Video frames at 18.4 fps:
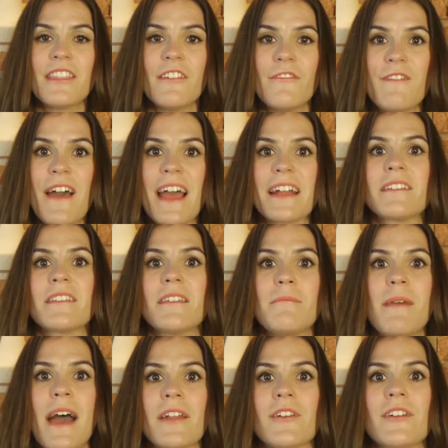the fact of the
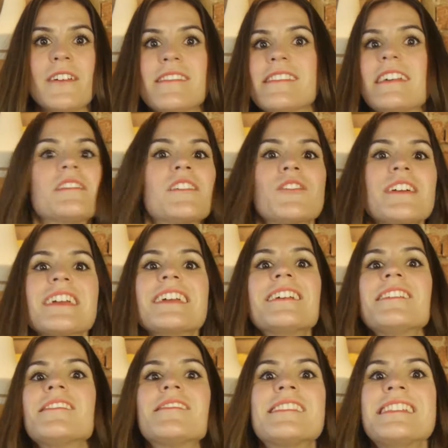matter is that there
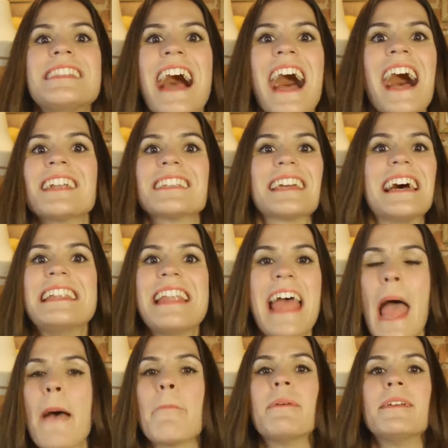is not
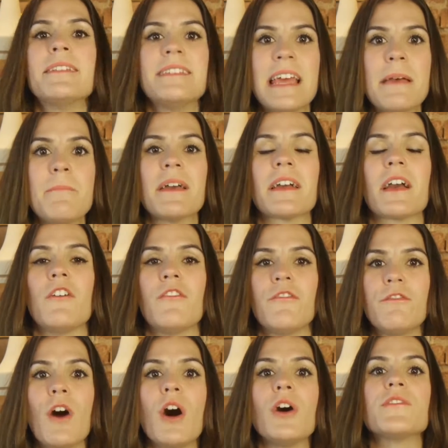an epidemic
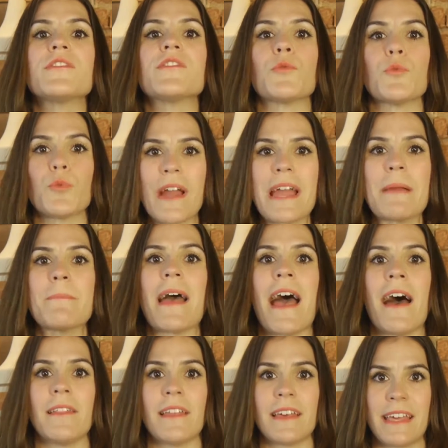of false rape
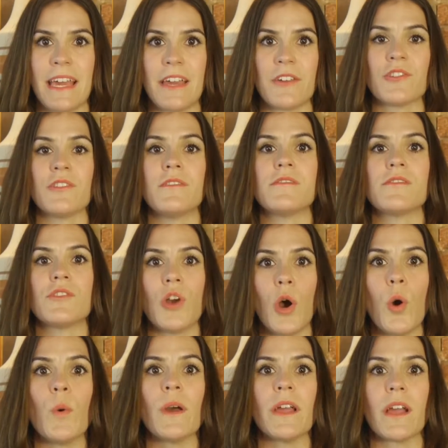allegations
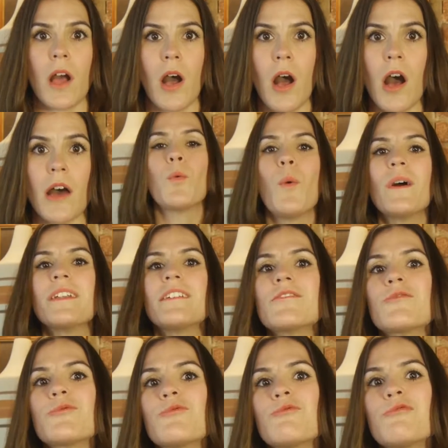going on. What
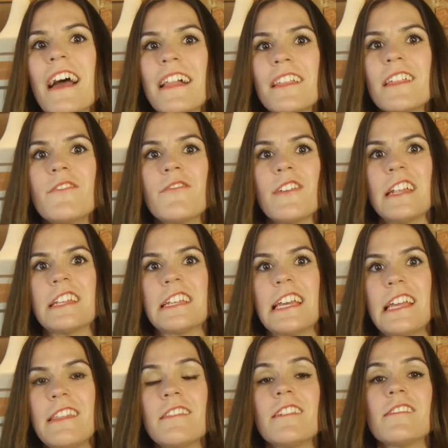is relevant
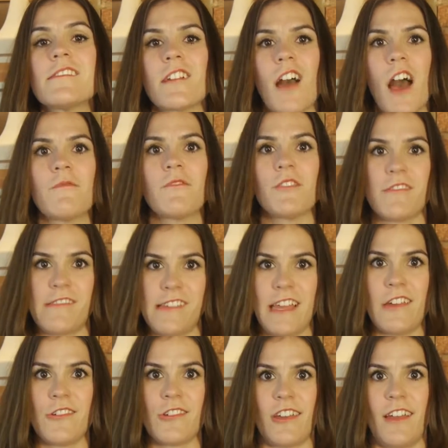in this
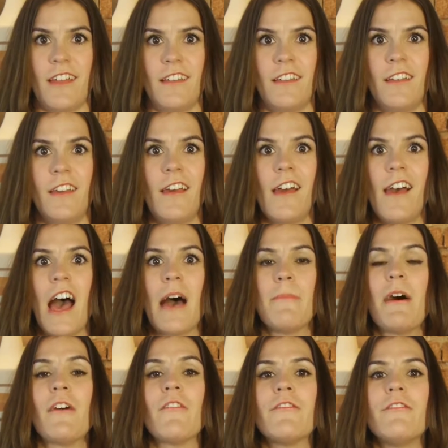conversation
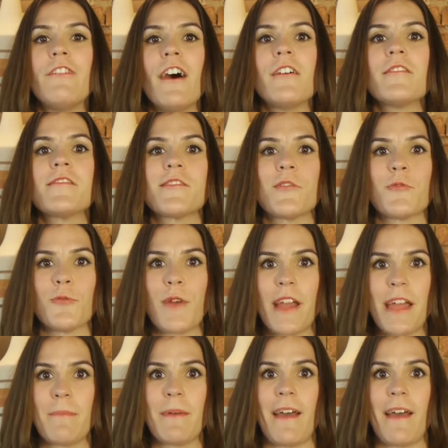about false rape